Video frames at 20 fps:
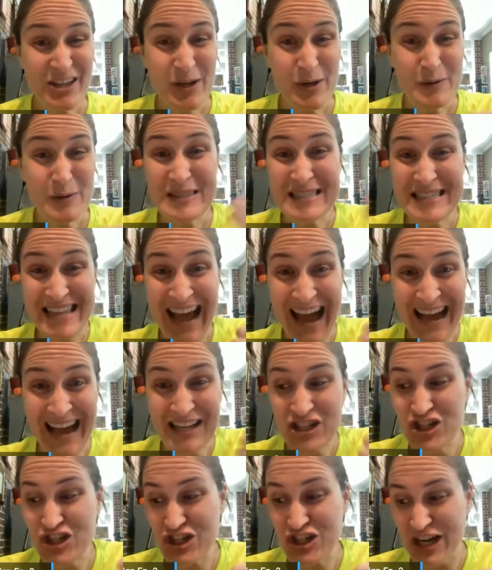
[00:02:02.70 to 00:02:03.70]
goes
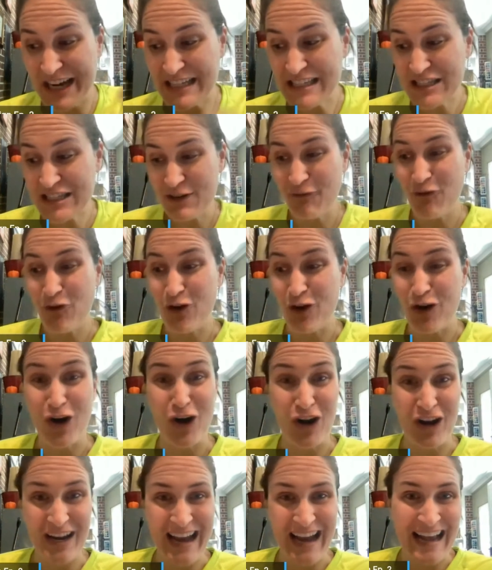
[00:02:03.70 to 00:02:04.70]
not just
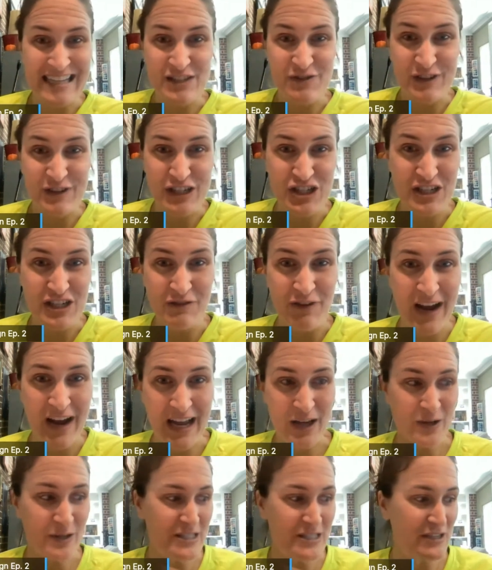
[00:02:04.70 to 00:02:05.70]
for SVG
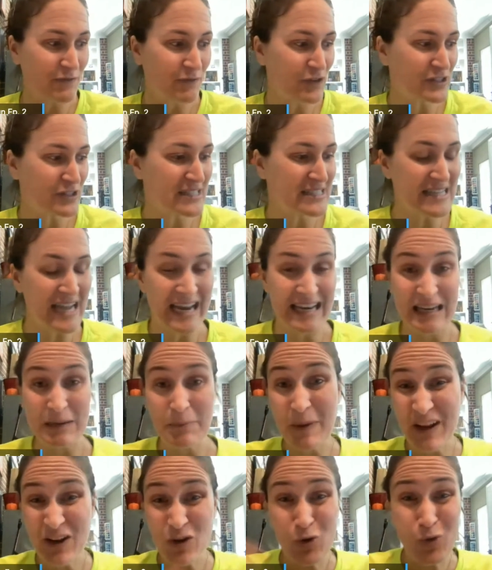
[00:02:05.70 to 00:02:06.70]
files and for designing,
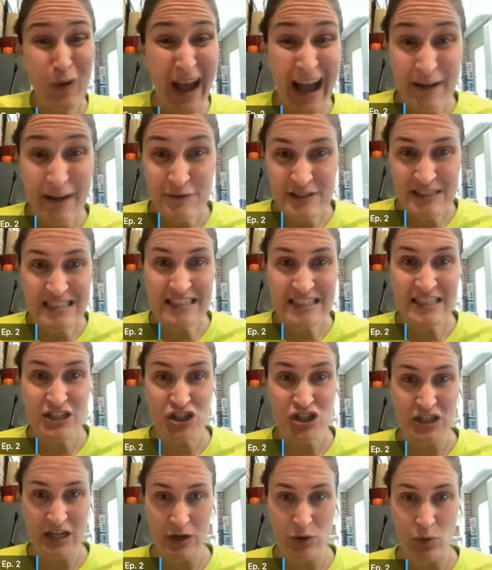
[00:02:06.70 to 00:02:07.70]
but crafting in
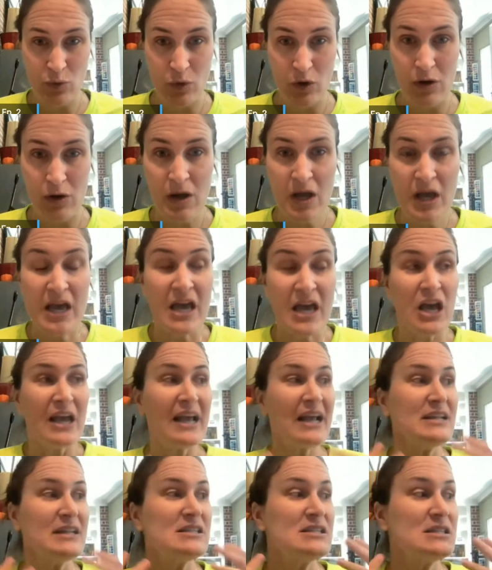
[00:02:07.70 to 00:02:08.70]
general.
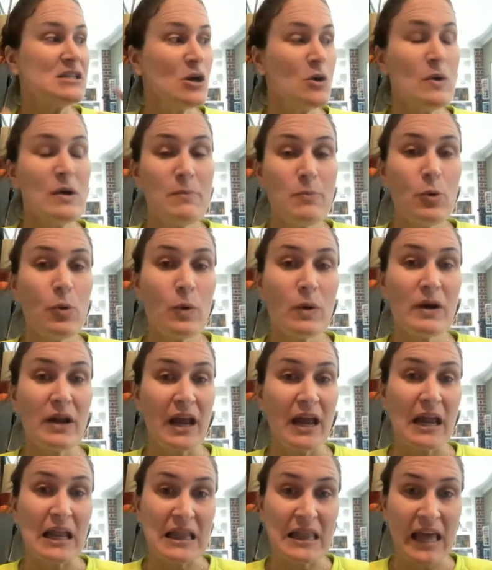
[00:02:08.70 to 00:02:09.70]
It's so
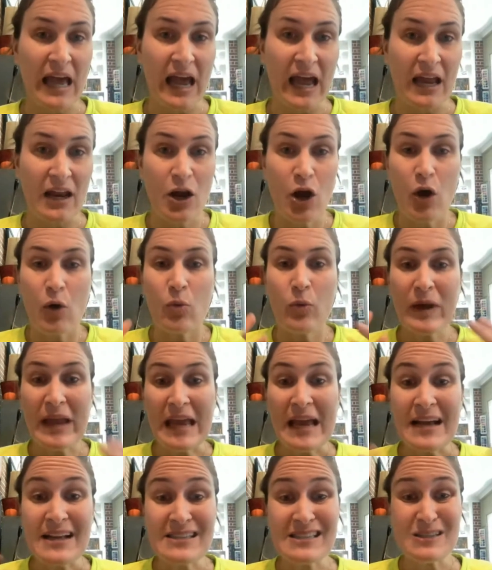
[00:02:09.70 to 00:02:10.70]
important that
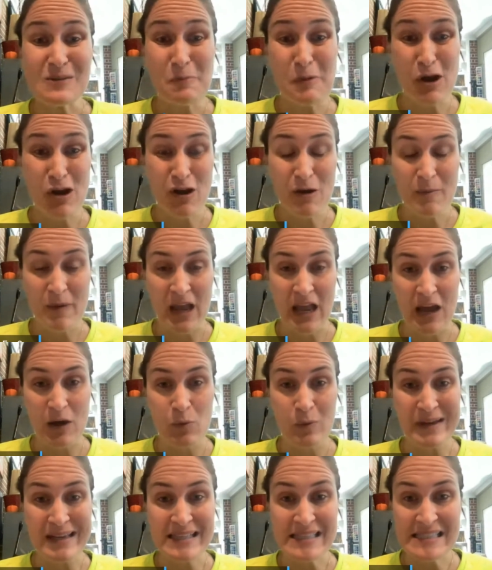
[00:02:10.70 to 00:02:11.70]
we experiment
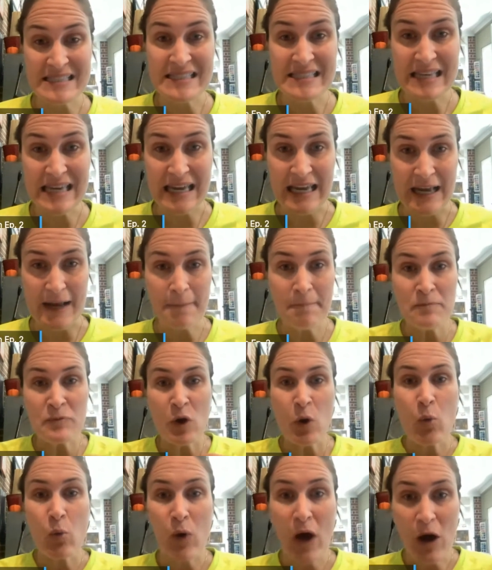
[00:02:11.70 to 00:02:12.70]
and we see
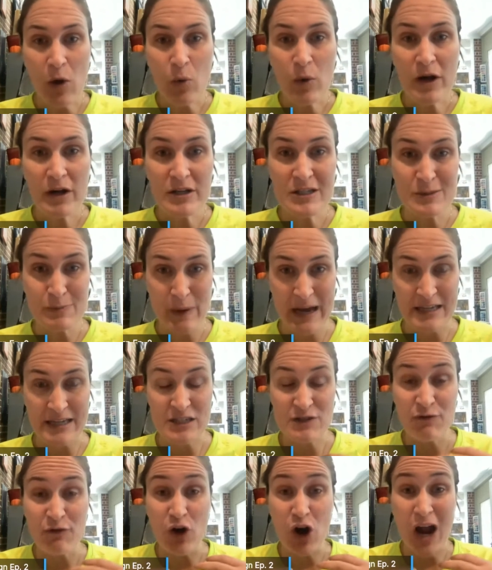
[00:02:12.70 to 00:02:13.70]
what works
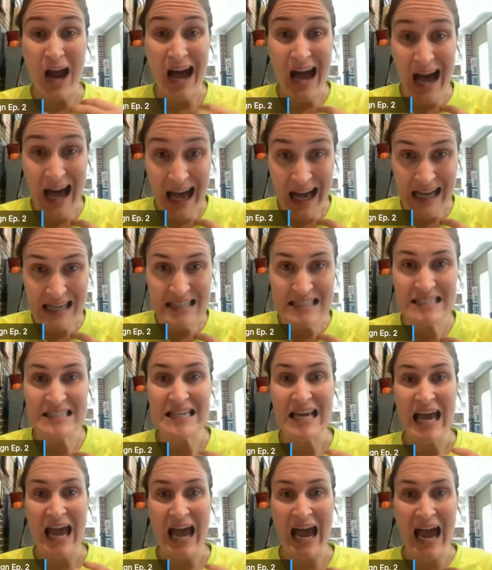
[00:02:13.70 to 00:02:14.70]
best for
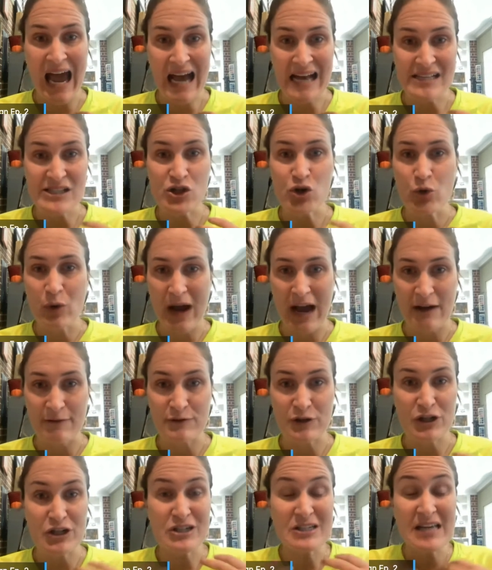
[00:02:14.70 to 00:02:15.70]
us as
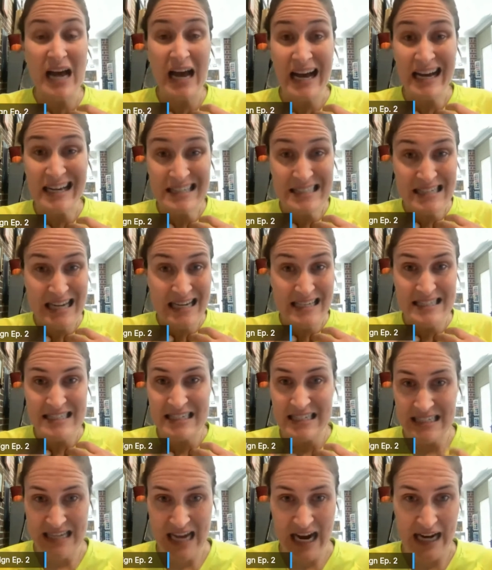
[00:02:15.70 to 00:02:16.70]
crafters, us as
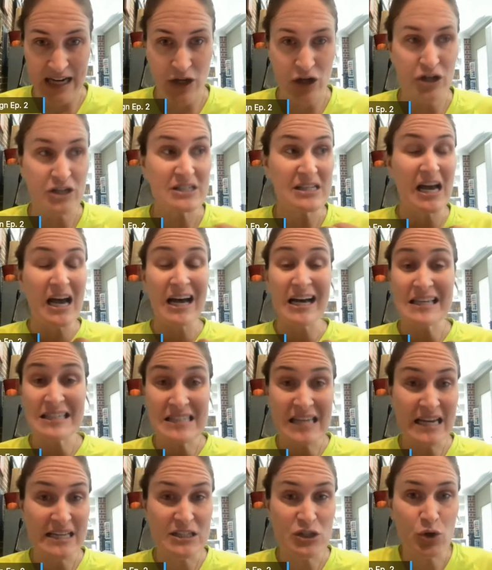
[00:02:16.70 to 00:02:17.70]
designers, us
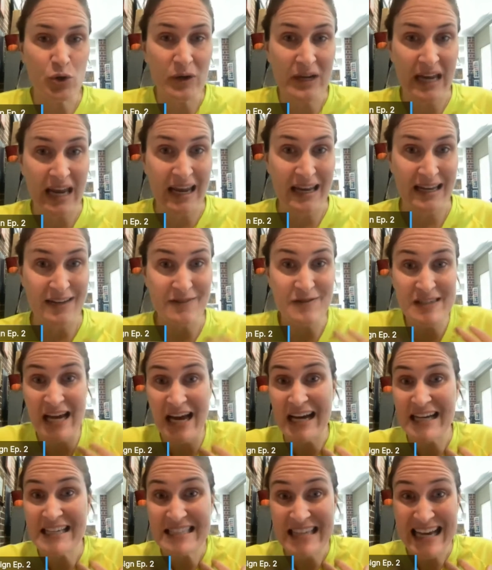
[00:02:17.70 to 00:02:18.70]
as creatives,
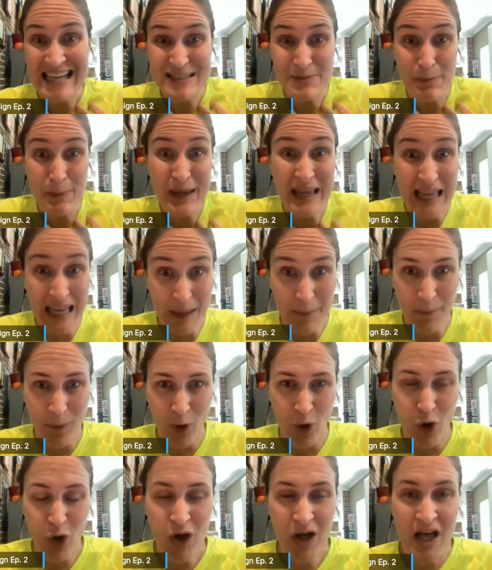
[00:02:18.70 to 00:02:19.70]
us as
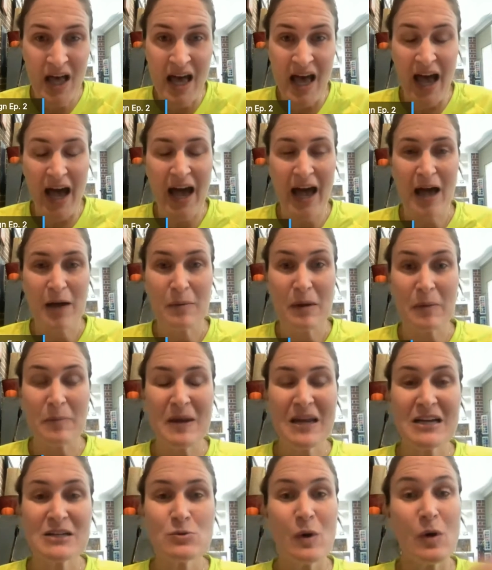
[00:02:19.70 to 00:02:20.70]
people, um,
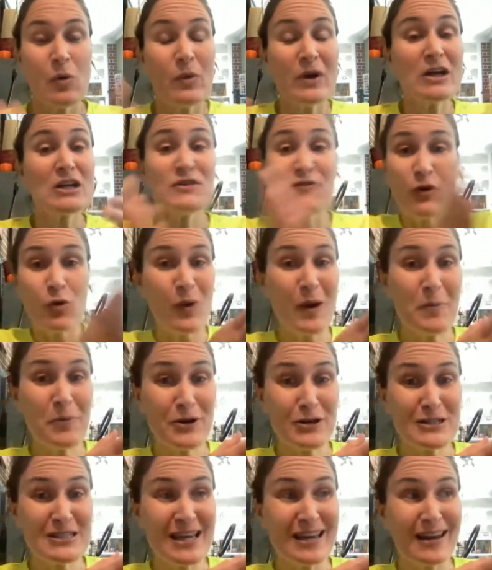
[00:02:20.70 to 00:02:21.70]
because what works for one
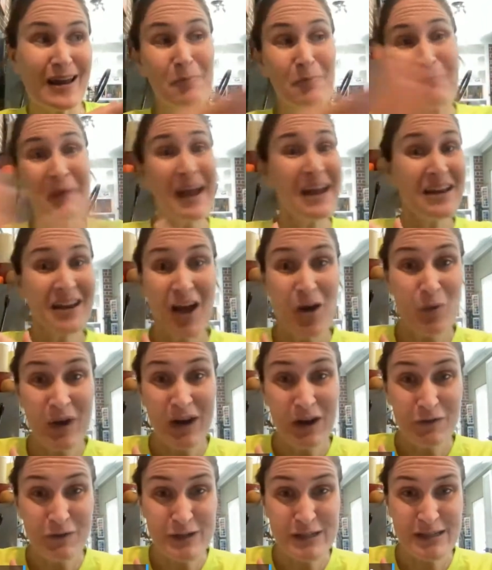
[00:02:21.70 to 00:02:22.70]
person might not
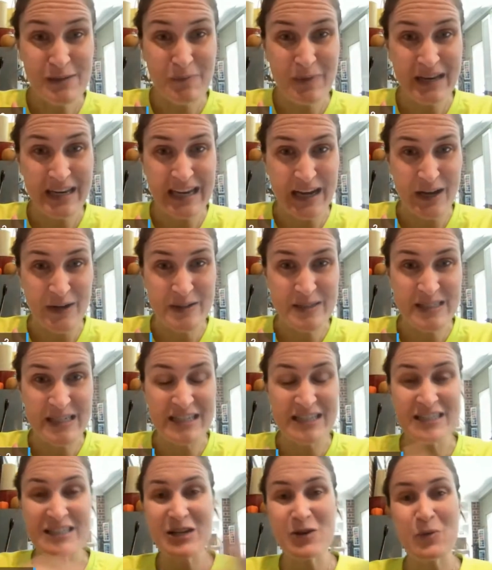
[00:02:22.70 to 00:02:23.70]
work for somebody else.
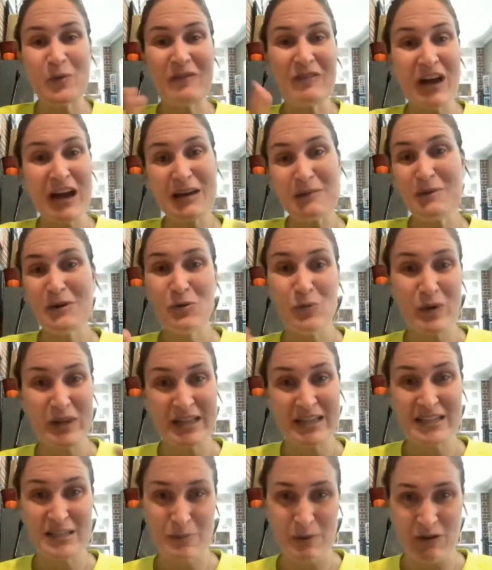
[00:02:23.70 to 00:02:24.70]
And so we've got to be
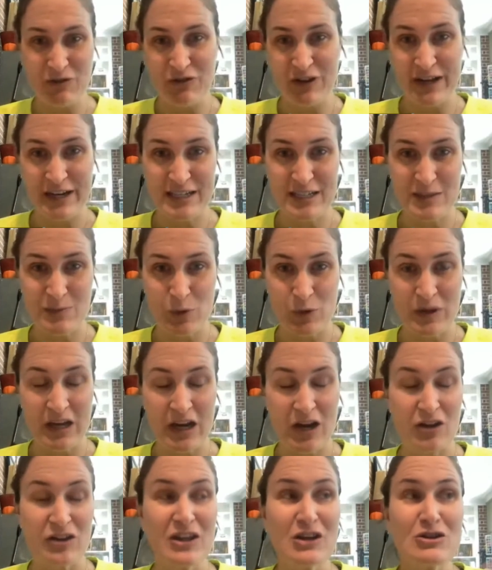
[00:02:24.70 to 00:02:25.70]
willing to be flexible
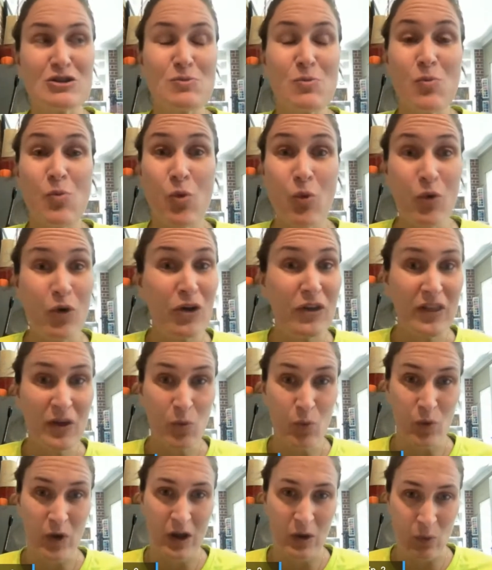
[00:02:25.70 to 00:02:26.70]
there. There's more
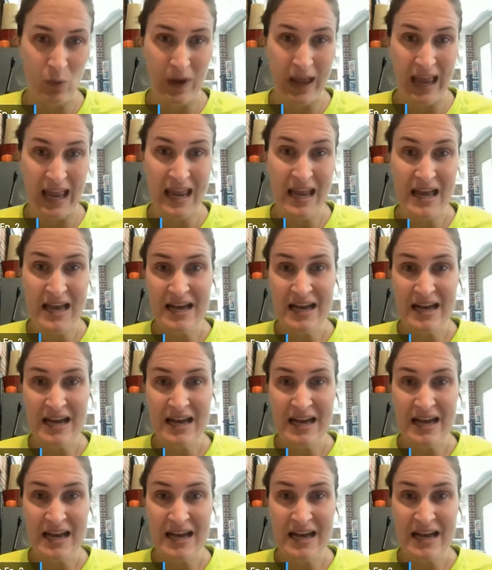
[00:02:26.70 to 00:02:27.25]
than one way